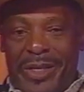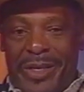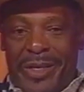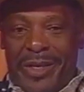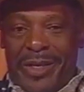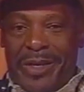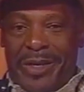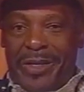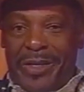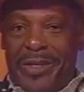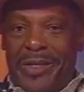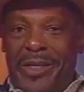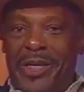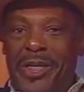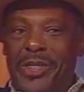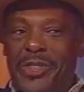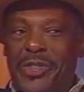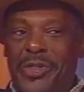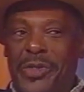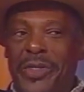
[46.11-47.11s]
and uh,
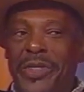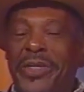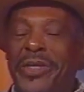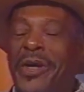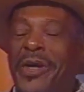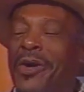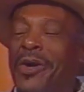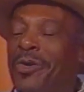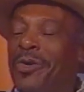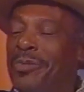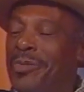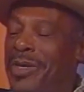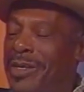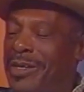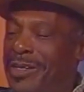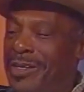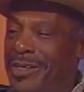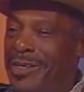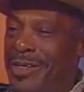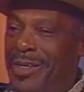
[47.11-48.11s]
last year he called
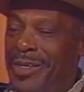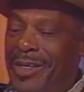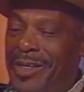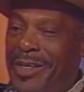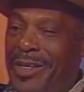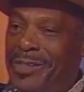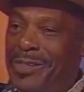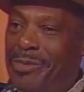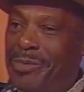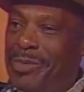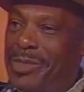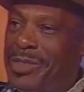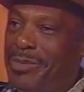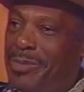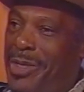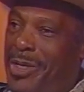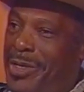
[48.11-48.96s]
me and said, "Mr.